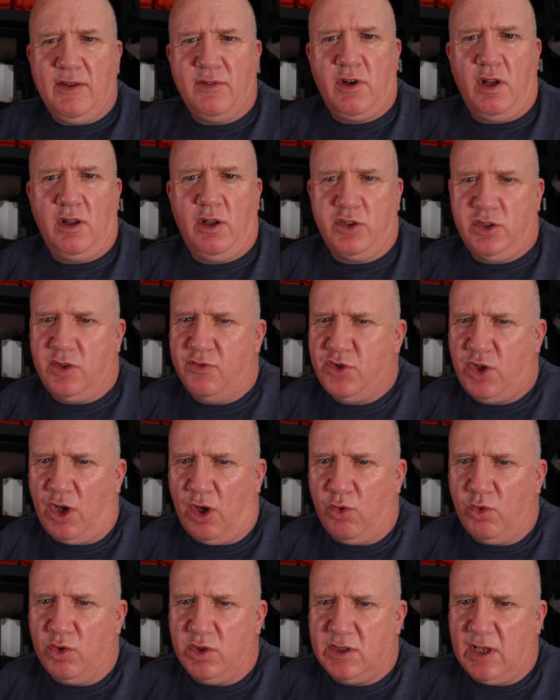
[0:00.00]
I've got lots of
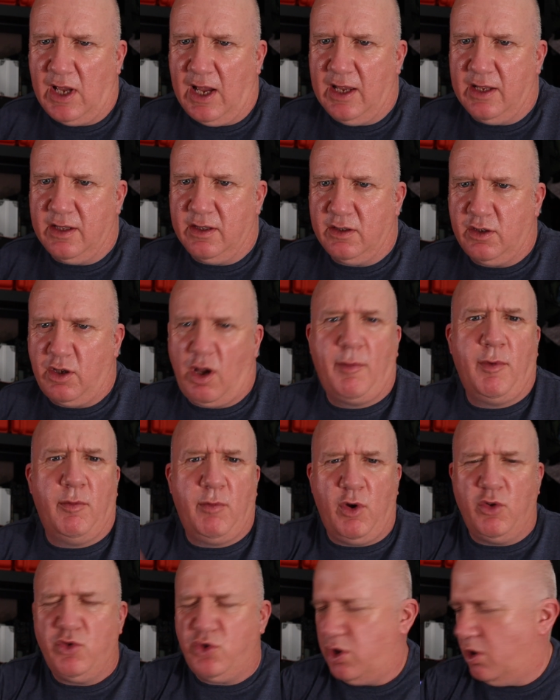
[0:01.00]
chokes and common
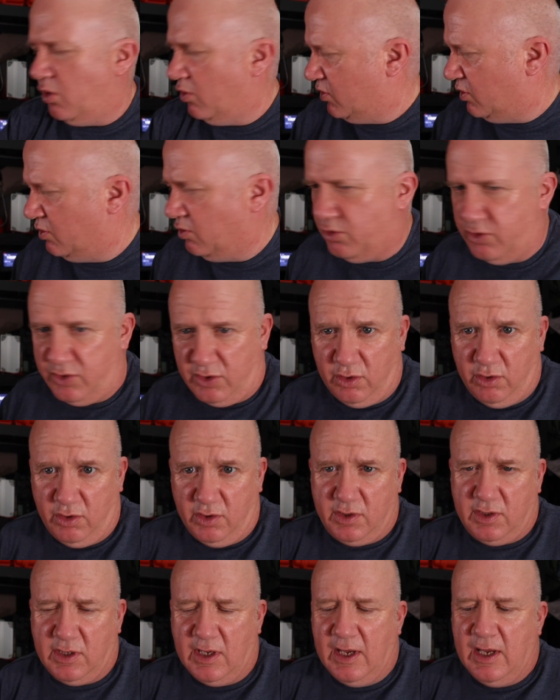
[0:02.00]
mode chokes and all
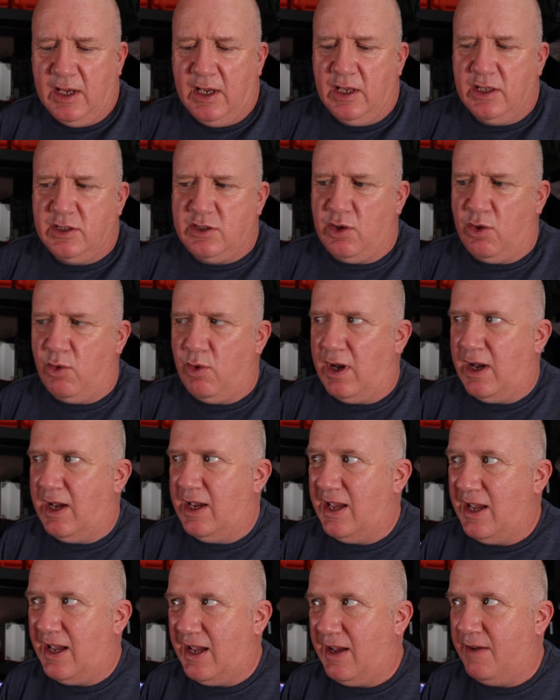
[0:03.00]
sorts. So I
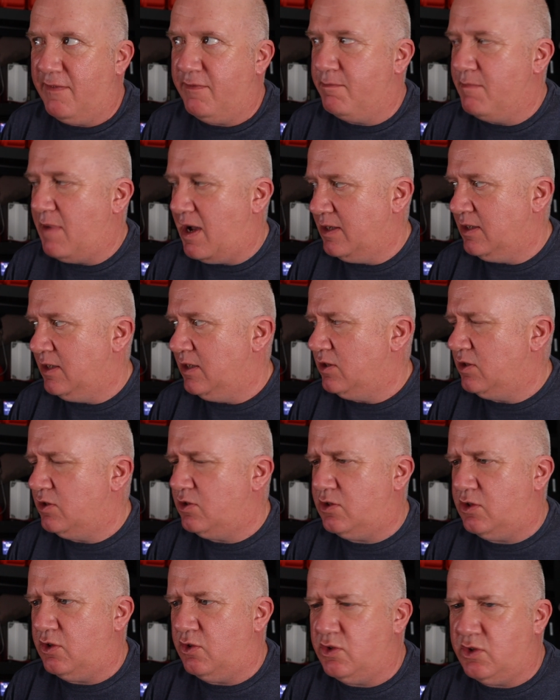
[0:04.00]
have
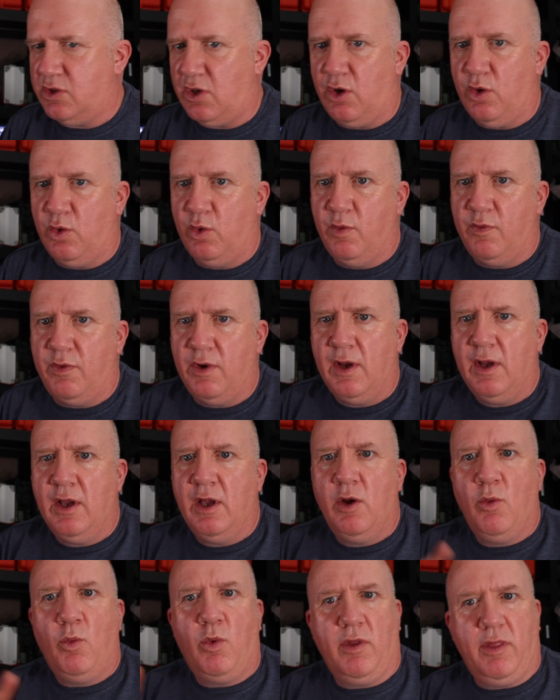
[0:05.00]
managed to solve
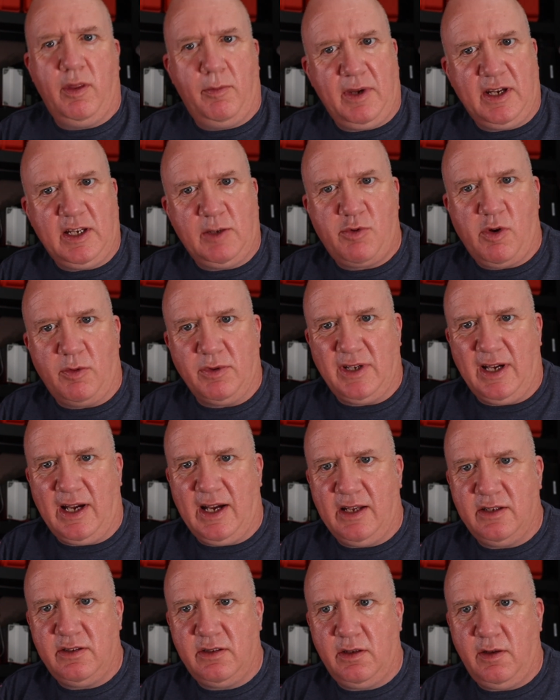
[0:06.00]
one of the biggest problems I
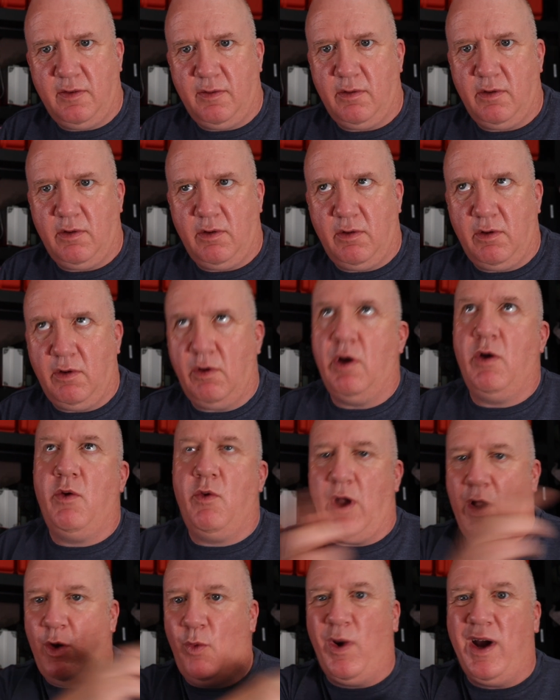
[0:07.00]
had
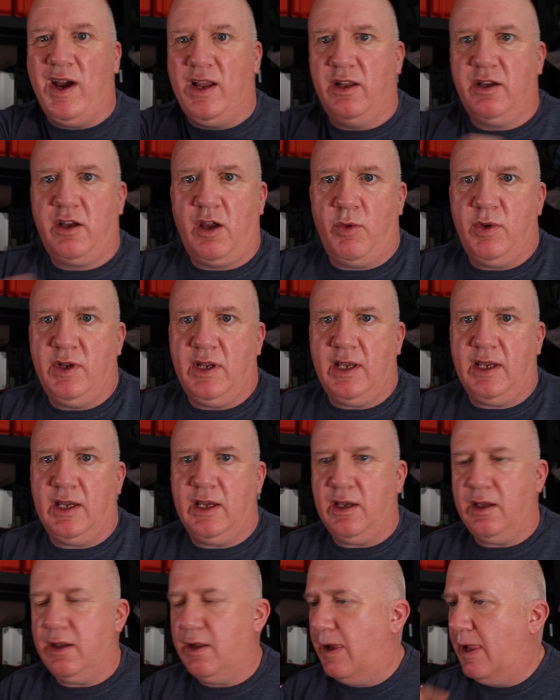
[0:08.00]
a while ago in
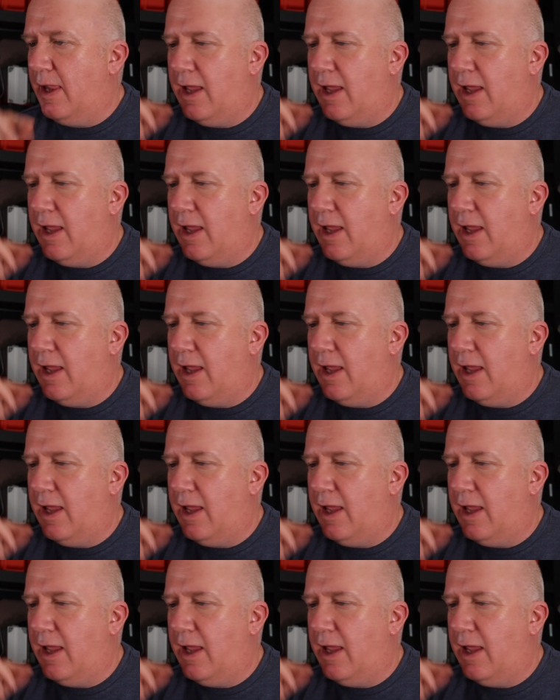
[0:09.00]
here.